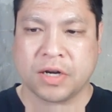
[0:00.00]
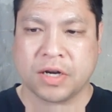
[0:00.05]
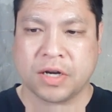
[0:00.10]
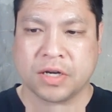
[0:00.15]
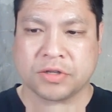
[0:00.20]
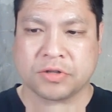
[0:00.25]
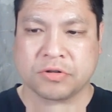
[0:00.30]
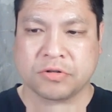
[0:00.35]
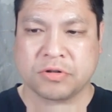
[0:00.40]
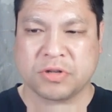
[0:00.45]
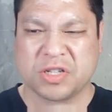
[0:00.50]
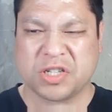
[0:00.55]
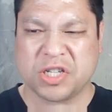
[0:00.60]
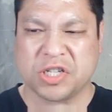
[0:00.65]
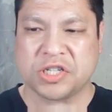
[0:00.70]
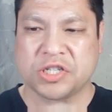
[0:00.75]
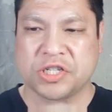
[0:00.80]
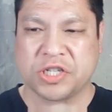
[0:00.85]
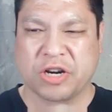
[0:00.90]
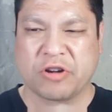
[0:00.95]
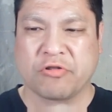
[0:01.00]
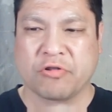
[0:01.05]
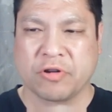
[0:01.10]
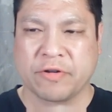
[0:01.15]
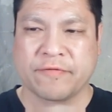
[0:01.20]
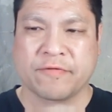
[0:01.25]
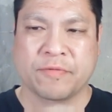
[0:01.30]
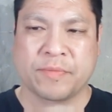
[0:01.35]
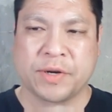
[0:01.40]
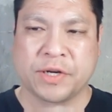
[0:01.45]
So it's just general
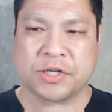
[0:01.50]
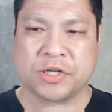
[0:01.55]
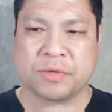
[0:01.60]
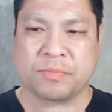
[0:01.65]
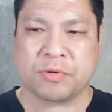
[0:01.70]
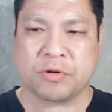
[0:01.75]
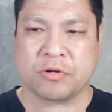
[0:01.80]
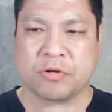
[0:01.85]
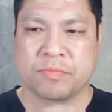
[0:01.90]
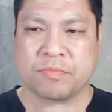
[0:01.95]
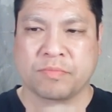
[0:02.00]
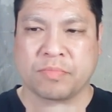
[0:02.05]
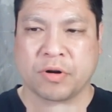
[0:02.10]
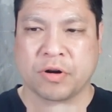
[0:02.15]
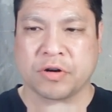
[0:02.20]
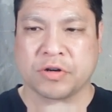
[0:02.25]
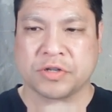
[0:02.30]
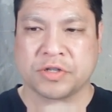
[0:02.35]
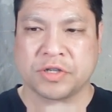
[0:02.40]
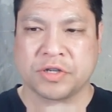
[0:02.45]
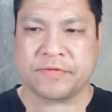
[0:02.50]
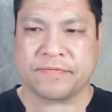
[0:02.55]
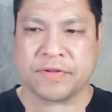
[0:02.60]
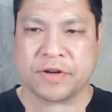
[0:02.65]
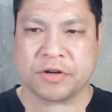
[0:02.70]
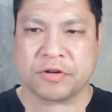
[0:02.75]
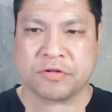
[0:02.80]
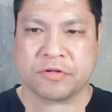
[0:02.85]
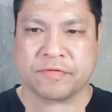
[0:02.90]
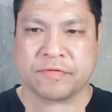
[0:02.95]
information about parks in
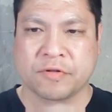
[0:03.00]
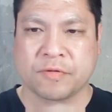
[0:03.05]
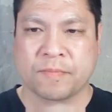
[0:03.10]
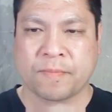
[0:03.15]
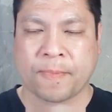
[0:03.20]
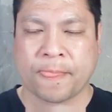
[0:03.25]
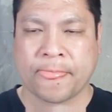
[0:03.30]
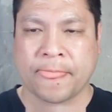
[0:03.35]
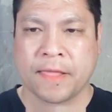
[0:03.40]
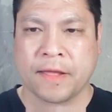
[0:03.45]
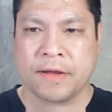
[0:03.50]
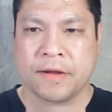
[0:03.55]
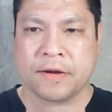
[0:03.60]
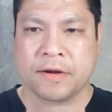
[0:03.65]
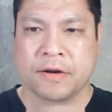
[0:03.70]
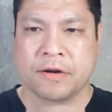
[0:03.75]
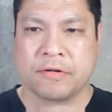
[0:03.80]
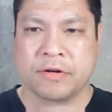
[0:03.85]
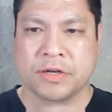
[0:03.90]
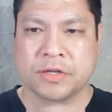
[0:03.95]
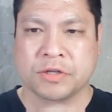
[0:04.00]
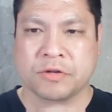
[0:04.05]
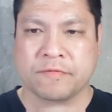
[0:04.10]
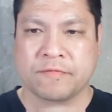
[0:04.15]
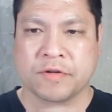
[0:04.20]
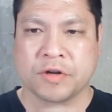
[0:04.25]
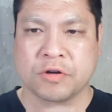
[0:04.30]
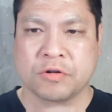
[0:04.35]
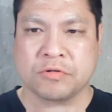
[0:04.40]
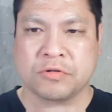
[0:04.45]
Vancouver. All right, so
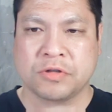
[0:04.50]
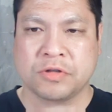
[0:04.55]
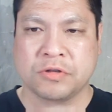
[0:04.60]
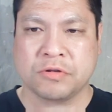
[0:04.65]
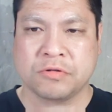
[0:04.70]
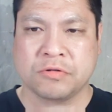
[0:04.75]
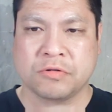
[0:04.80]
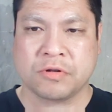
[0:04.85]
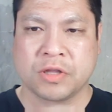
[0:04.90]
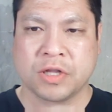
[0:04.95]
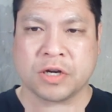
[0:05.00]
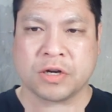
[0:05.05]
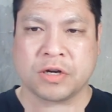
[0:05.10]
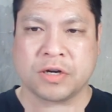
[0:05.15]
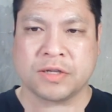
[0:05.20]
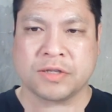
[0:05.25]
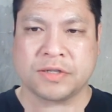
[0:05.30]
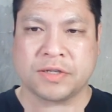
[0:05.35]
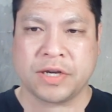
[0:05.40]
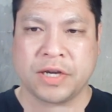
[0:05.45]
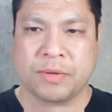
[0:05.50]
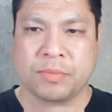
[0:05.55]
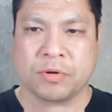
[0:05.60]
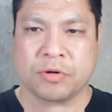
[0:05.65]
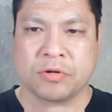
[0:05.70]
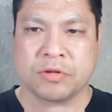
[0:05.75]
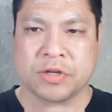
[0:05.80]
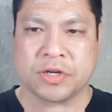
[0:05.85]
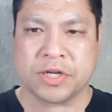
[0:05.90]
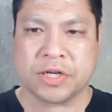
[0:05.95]
if we go to click on
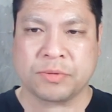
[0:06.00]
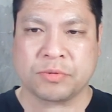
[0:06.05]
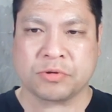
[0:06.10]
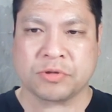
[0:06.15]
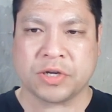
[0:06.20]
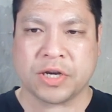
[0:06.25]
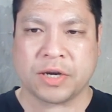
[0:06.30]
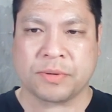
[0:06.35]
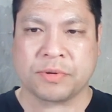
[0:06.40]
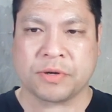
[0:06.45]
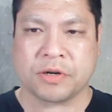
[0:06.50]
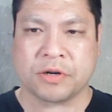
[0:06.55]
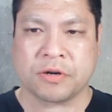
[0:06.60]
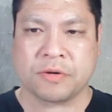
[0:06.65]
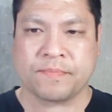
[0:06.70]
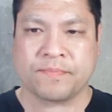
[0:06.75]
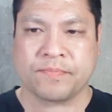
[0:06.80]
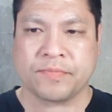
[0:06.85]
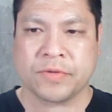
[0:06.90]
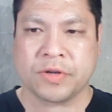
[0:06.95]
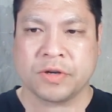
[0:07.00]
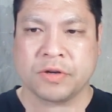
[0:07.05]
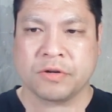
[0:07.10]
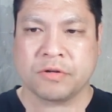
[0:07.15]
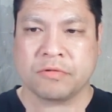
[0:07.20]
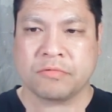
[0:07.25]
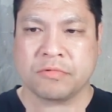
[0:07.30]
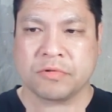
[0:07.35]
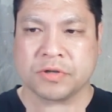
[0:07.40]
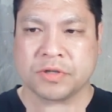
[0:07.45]
table, the table tab here,
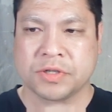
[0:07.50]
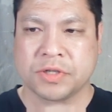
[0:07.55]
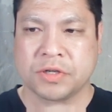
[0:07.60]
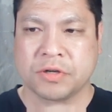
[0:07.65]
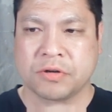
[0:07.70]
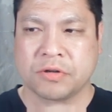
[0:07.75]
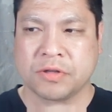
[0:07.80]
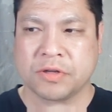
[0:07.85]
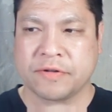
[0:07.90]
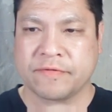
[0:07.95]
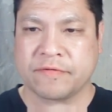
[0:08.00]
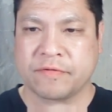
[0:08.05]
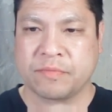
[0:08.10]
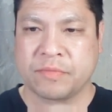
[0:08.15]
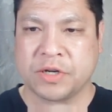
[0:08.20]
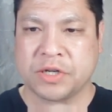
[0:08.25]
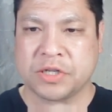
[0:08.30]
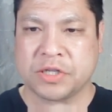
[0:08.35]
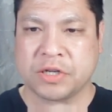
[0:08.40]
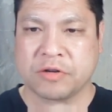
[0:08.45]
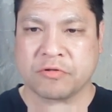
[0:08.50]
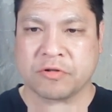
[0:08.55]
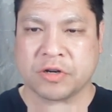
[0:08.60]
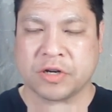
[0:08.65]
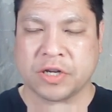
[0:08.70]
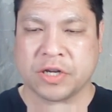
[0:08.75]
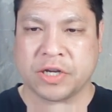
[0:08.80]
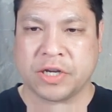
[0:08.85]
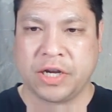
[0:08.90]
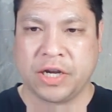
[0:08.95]
we'll see all the information that we're
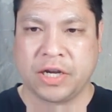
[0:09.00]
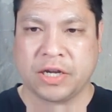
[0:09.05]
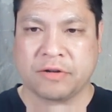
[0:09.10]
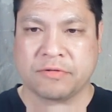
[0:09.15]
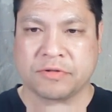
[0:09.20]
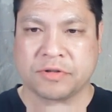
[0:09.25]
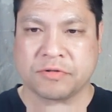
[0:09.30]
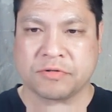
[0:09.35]
going to get.